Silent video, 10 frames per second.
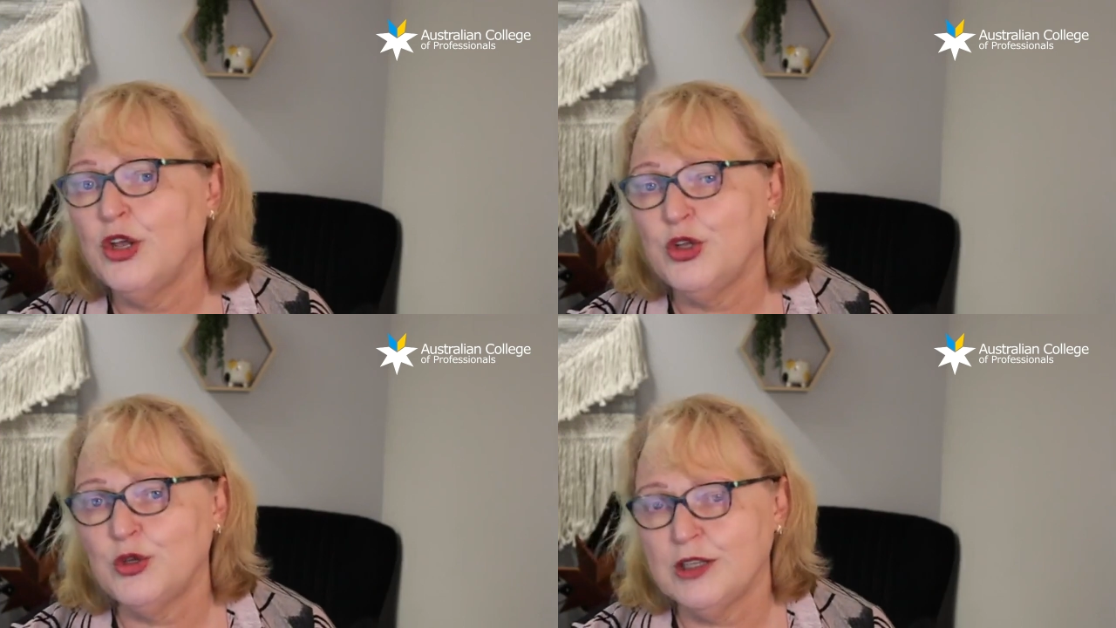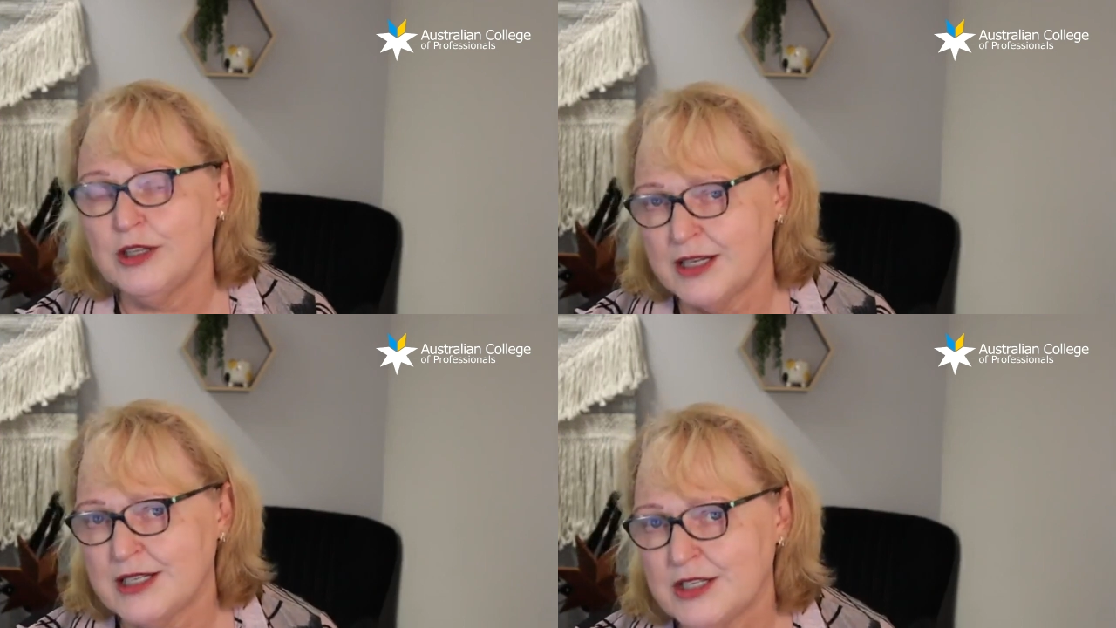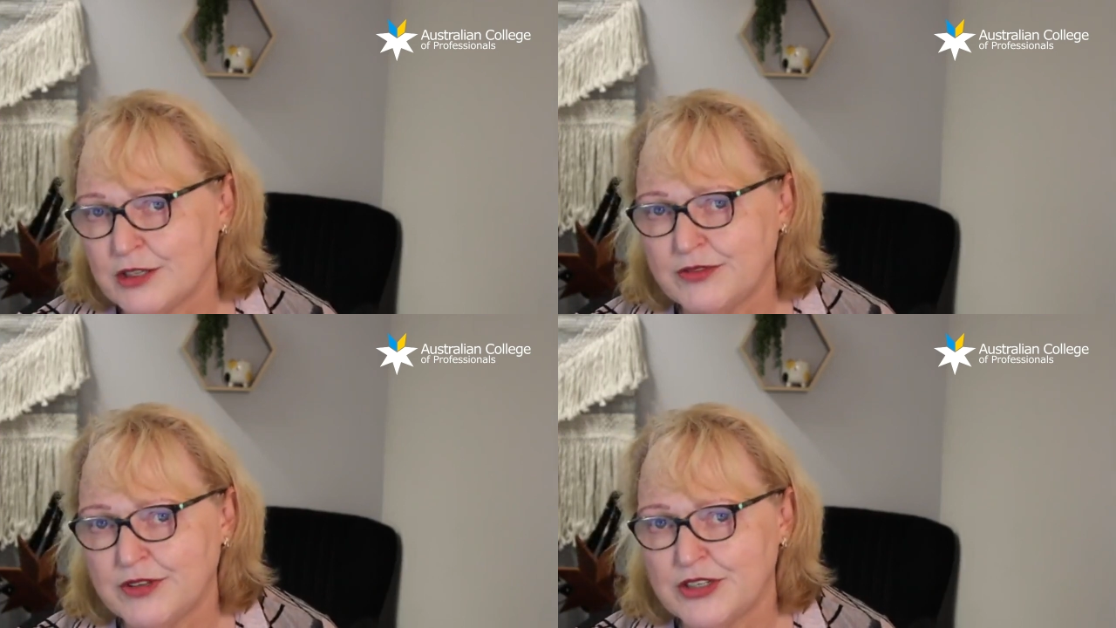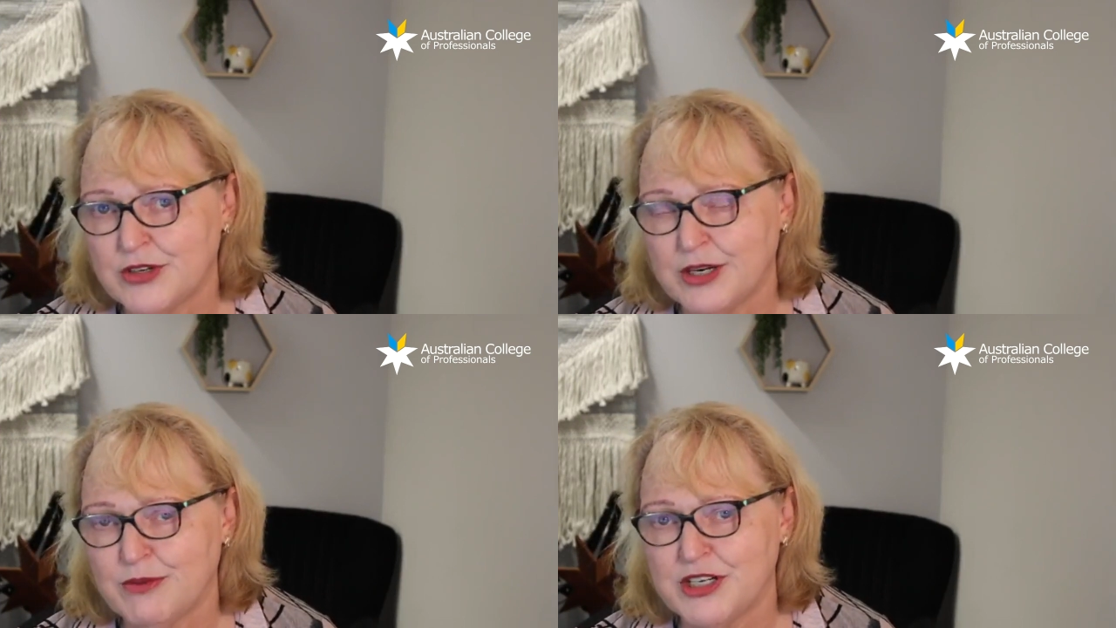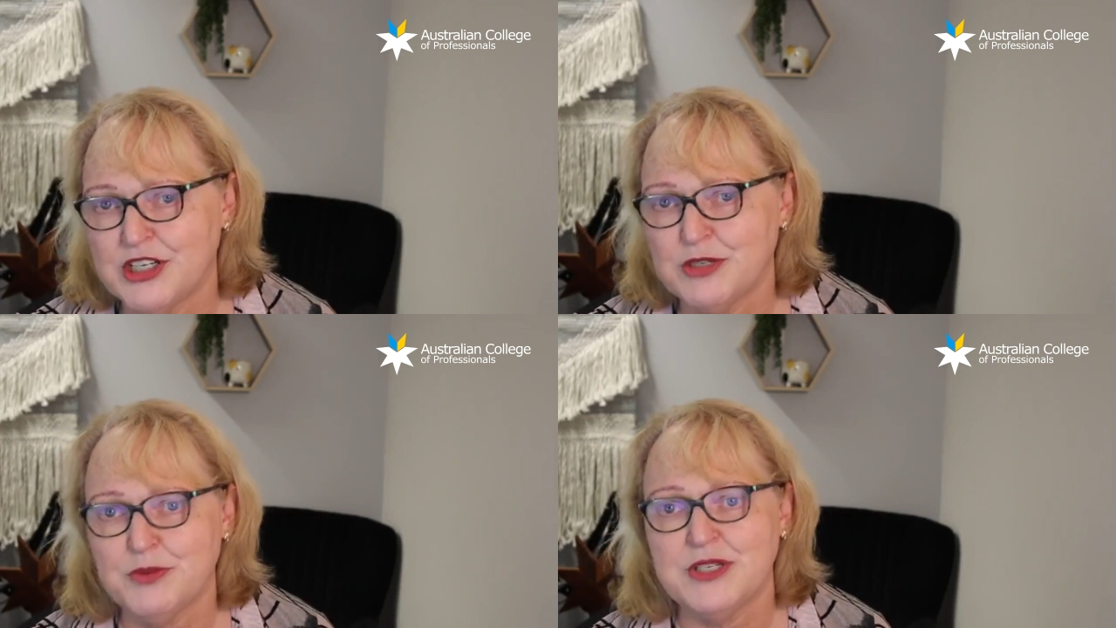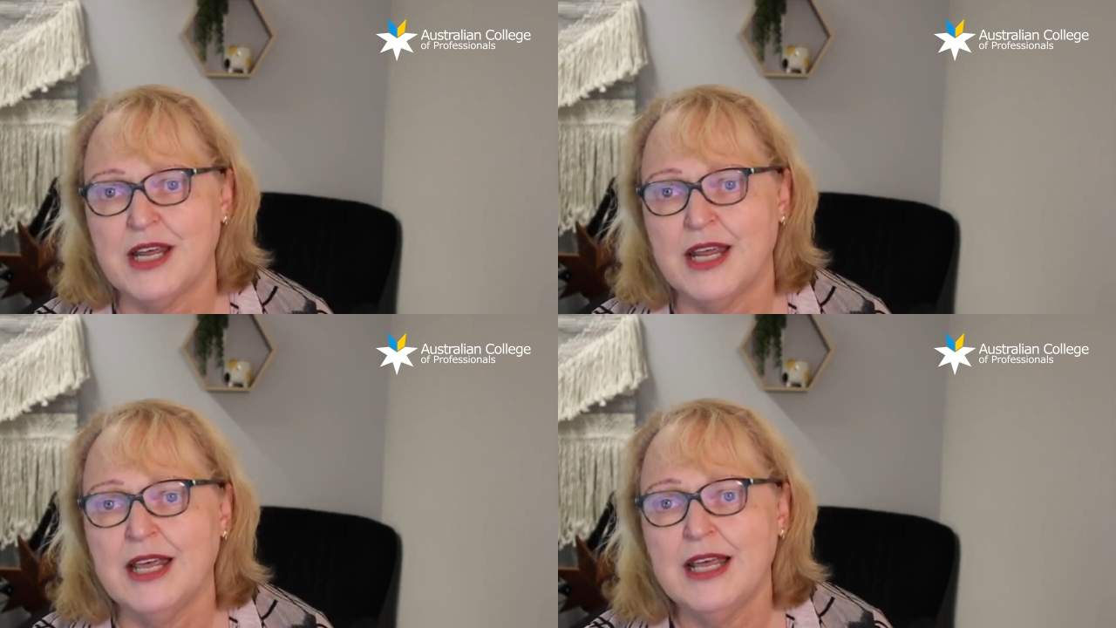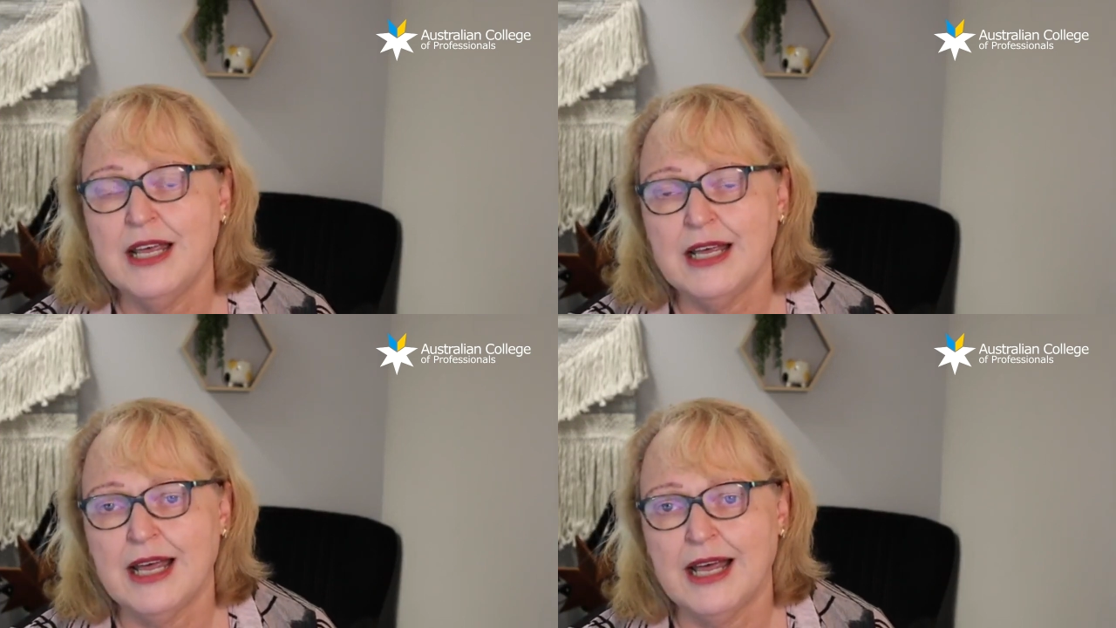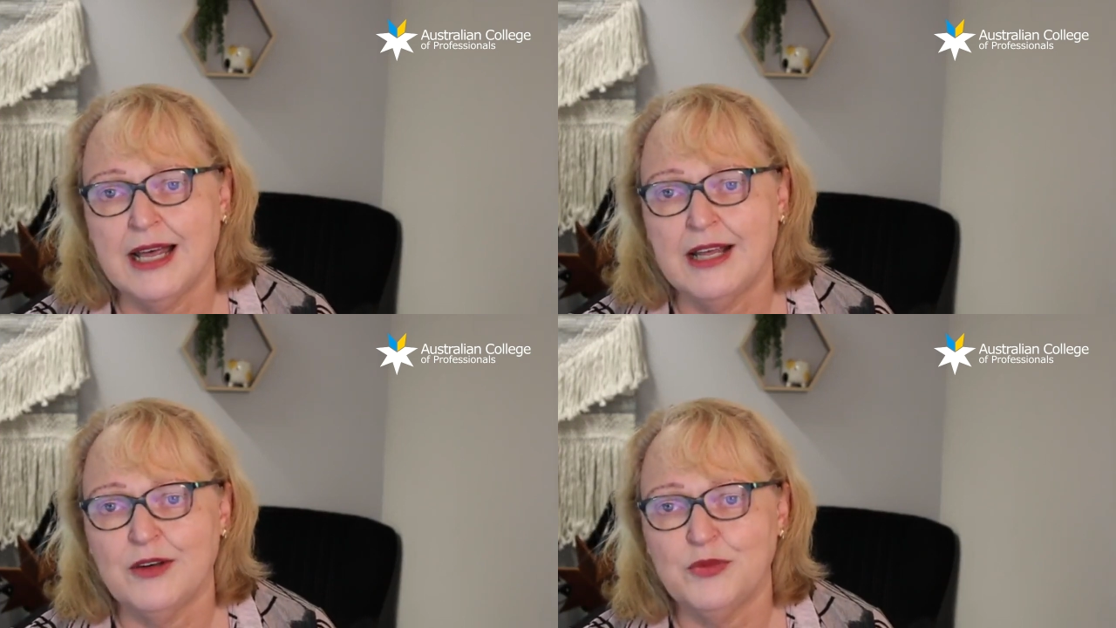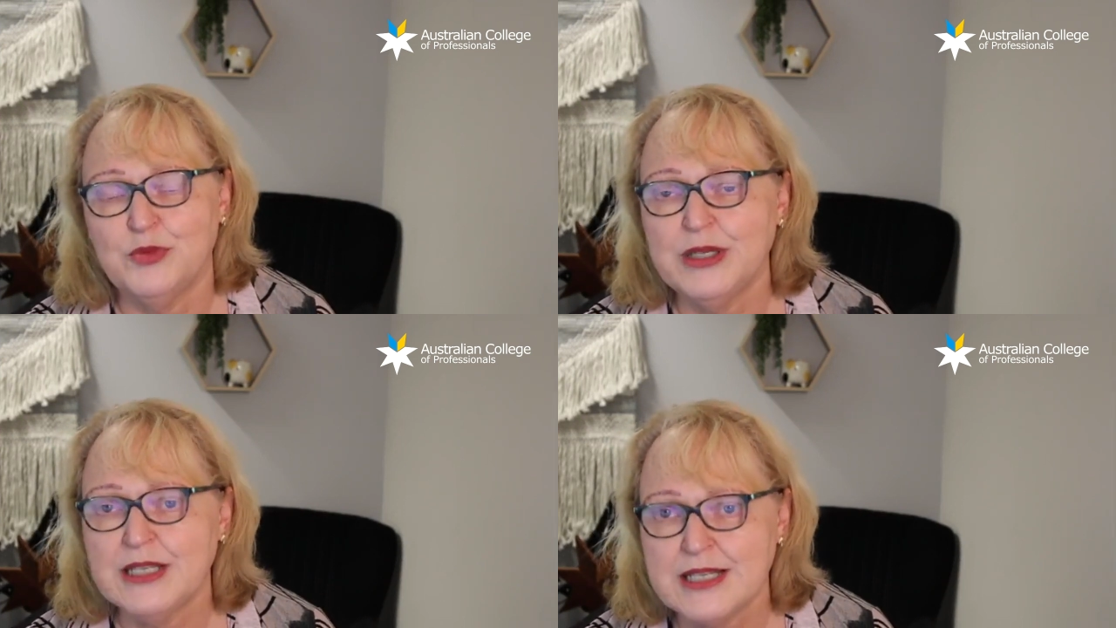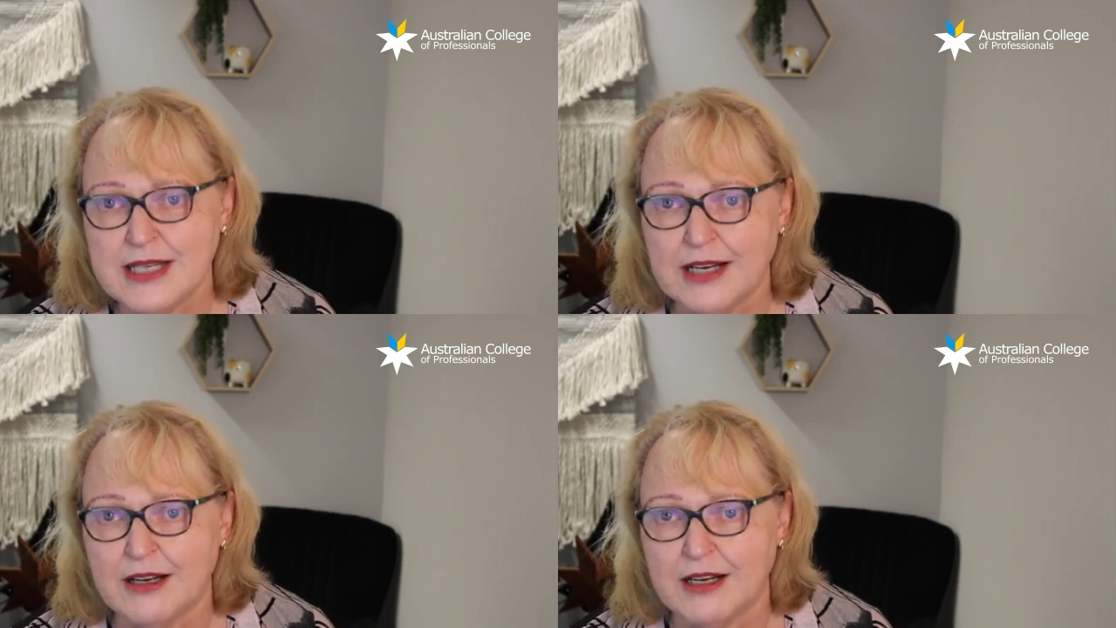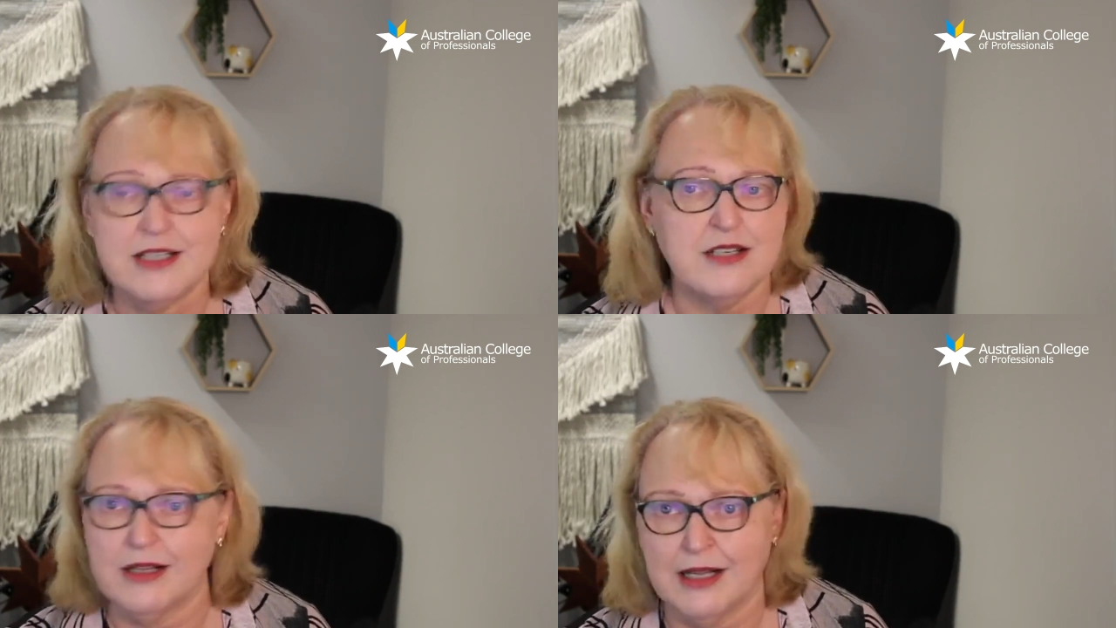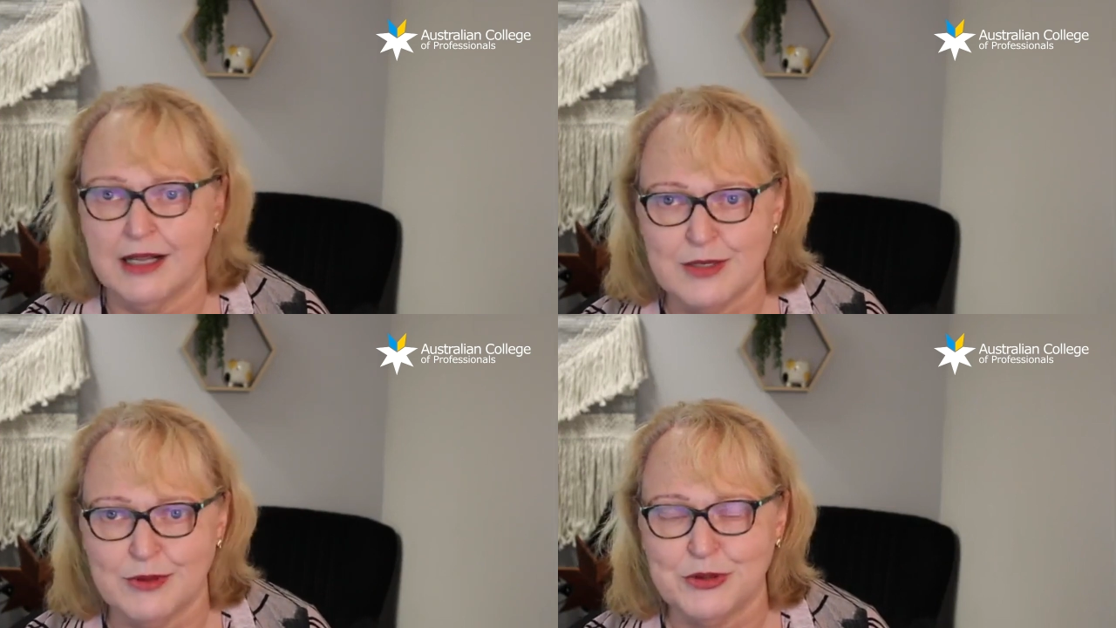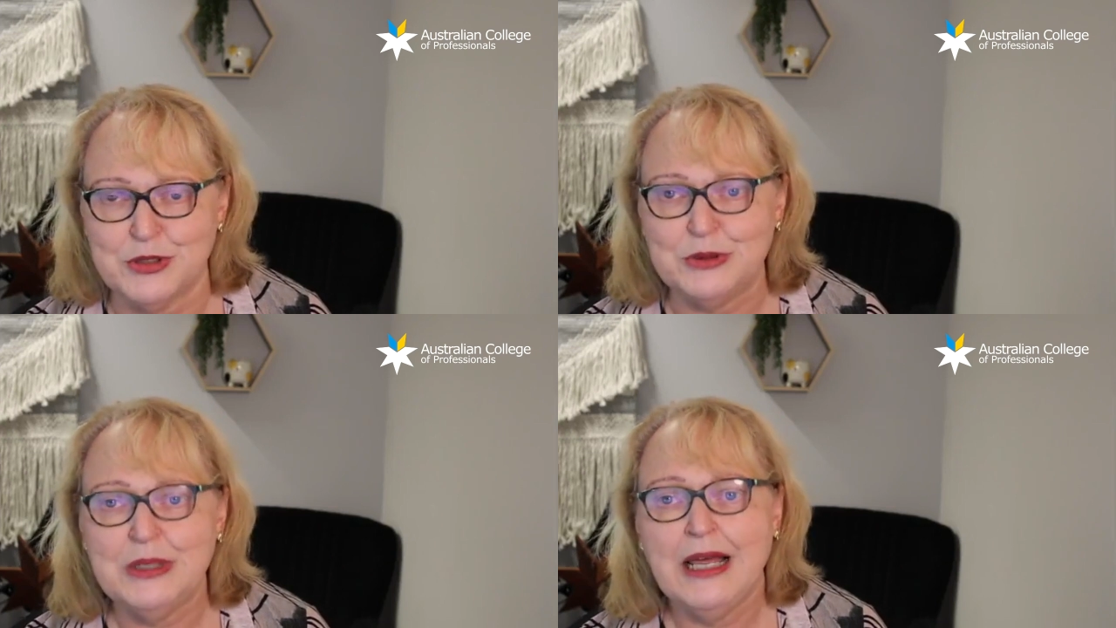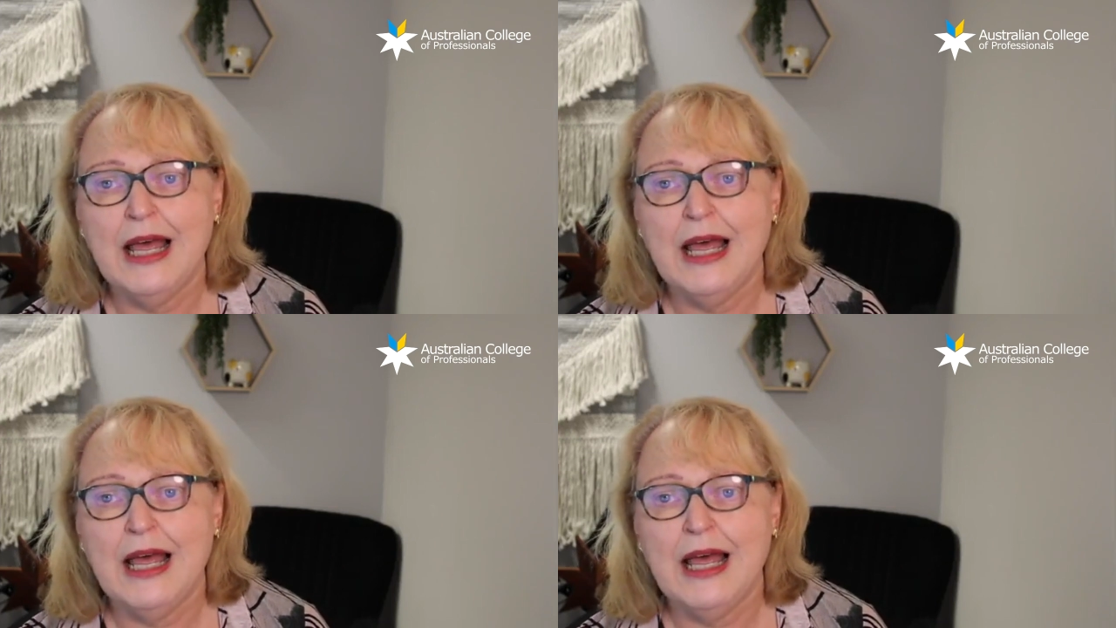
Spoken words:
your license on Fair Trading Register will say real estate license, either Class 1 or 2,